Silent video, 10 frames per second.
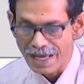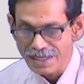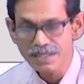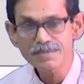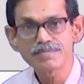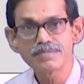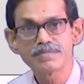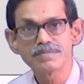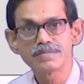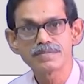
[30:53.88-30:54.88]
Another
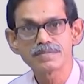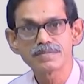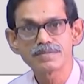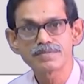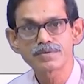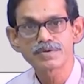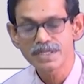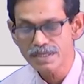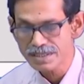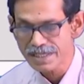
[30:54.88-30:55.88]

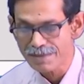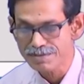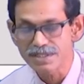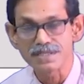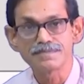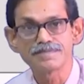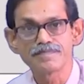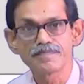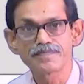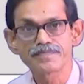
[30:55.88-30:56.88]
protein, tapsin.
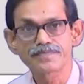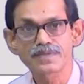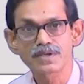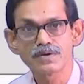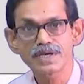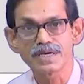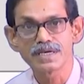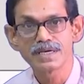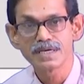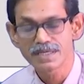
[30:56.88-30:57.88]
Okay.
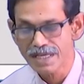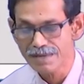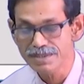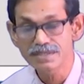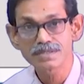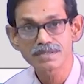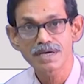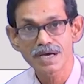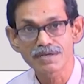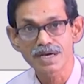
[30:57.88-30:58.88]
Tapsin
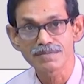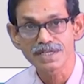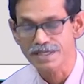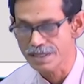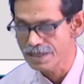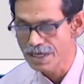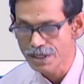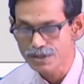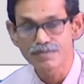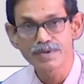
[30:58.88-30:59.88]
I will come later.
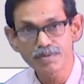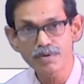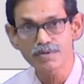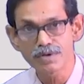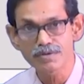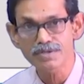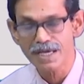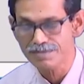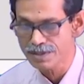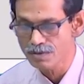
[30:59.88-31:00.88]
So, before going to
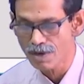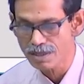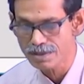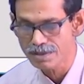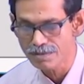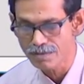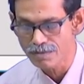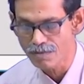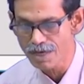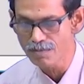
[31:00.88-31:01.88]
tapsin, what?
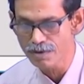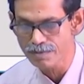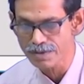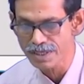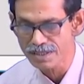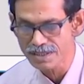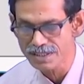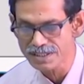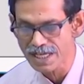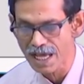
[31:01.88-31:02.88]
One more protein,
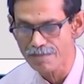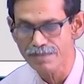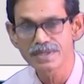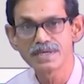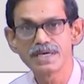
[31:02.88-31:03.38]
this TAP.